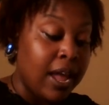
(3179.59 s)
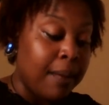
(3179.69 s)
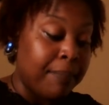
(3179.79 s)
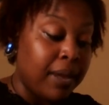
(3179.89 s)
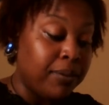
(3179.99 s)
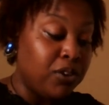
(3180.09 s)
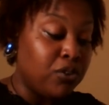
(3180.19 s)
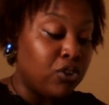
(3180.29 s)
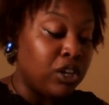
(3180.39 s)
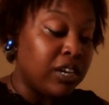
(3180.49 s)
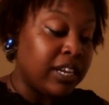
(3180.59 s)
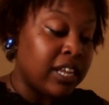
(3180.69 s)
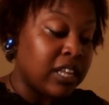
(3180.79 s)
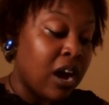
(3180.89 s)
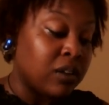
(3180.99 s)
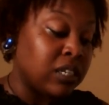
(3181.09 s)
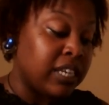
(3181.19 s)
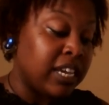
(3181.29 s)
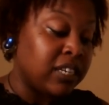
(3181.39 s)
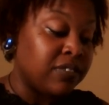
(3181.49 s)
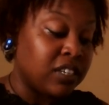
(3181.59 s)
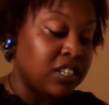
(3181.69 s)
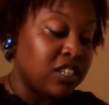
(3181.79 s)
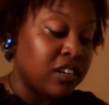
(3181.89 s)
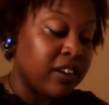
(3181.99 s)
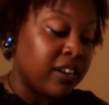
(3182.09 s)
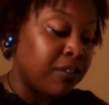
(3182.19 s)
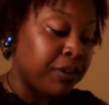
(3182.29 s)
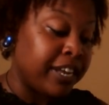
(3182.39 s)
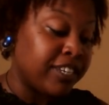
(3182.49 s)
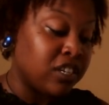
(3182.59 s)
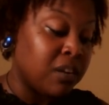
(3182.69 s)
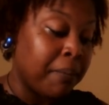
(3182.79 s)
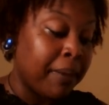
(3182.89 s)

Maybe you are looking at all the negatives in this uh, in a relationship, or